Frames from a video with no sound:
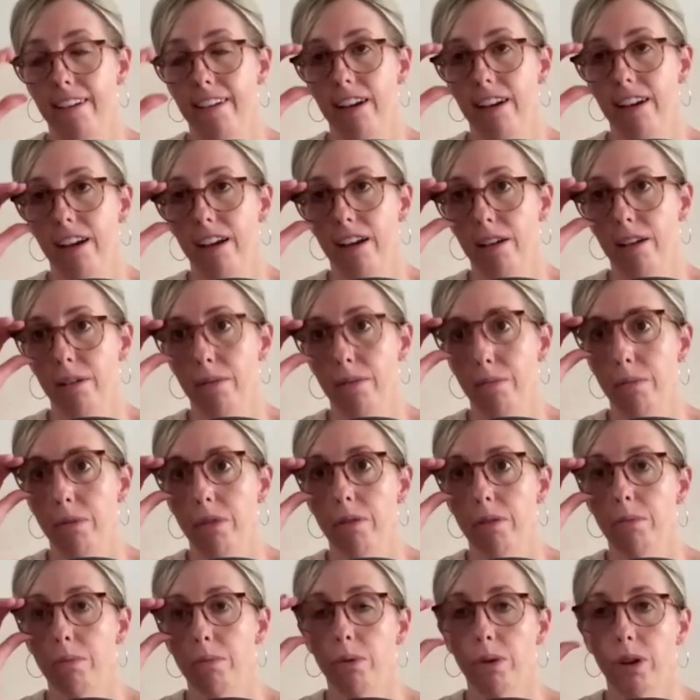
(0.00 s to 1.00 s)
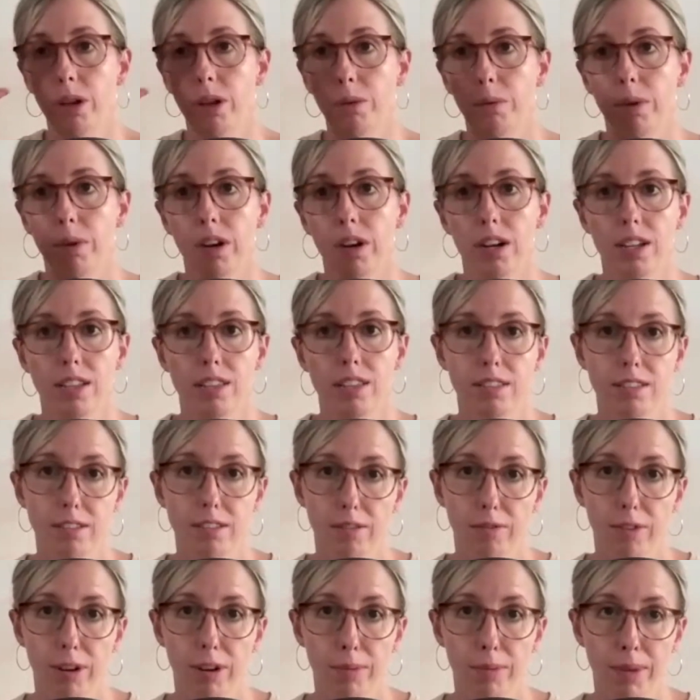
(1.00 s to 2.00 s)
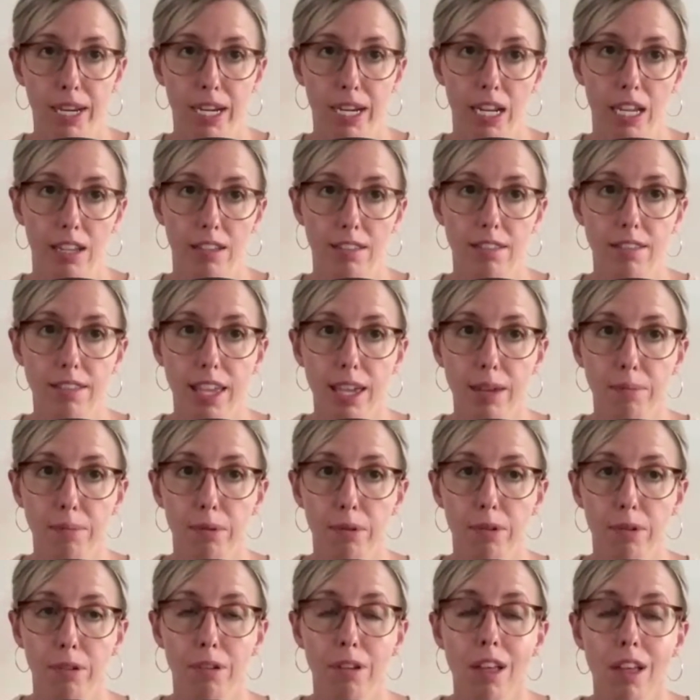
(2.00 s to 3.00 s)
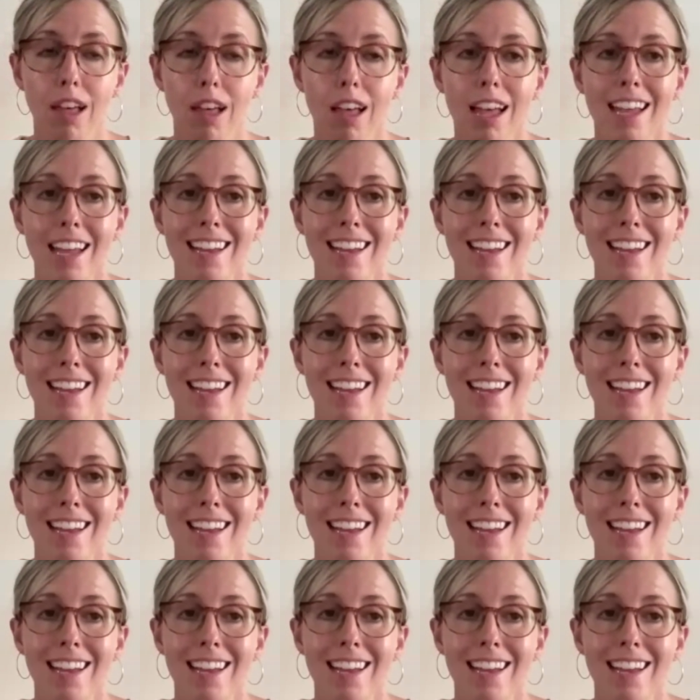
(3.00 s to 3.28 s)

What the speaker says: the point where it's remaining stable.